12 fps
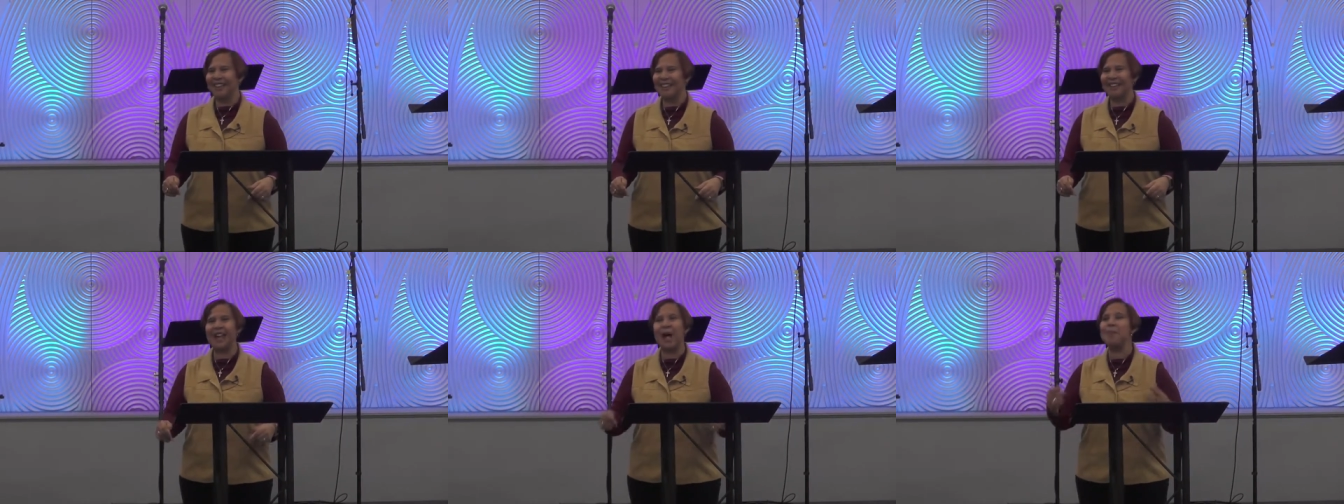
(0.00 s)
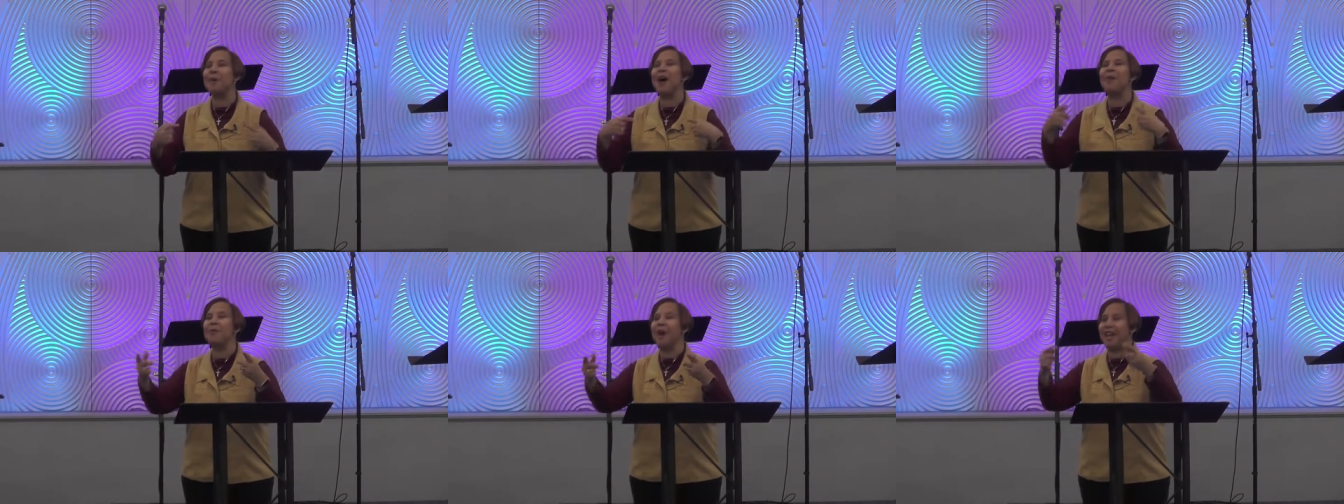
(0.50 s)
It's not
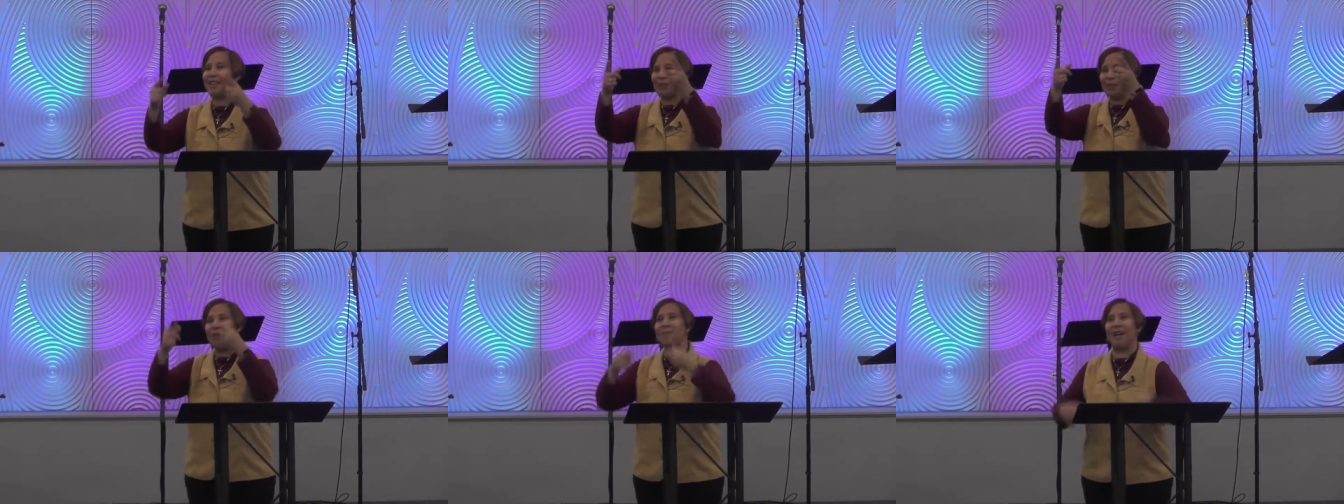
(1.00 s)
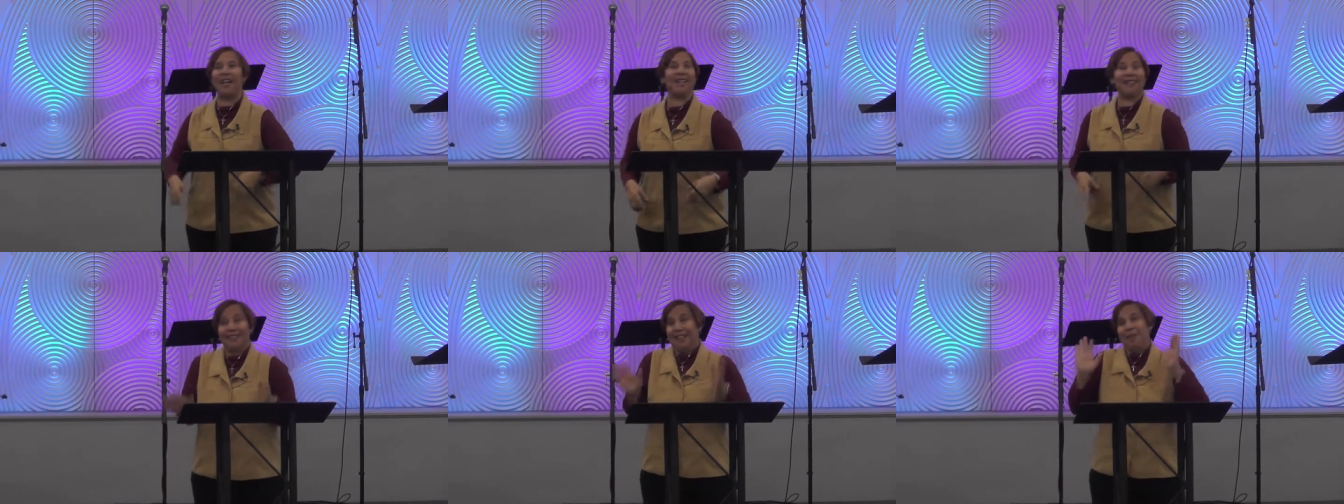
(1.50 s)
my way, it's your way,
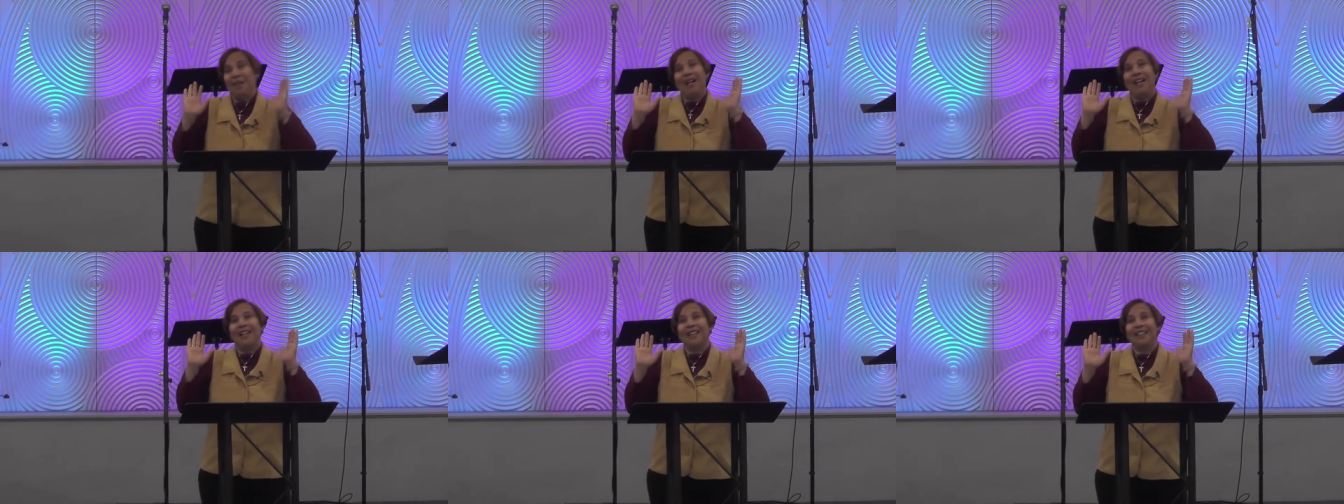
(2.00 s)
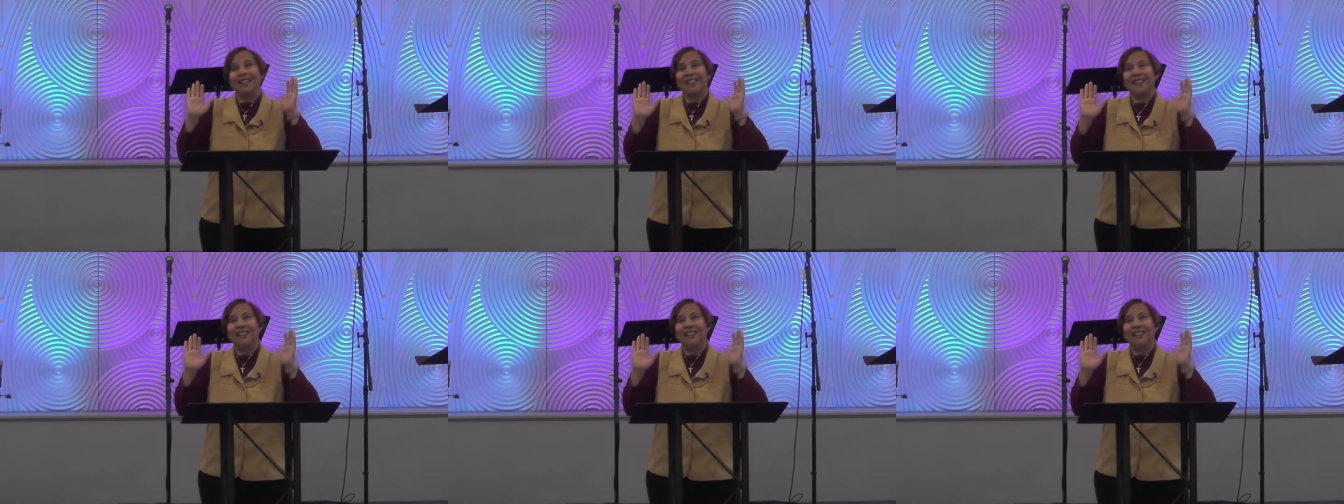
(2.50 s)
it's not mine.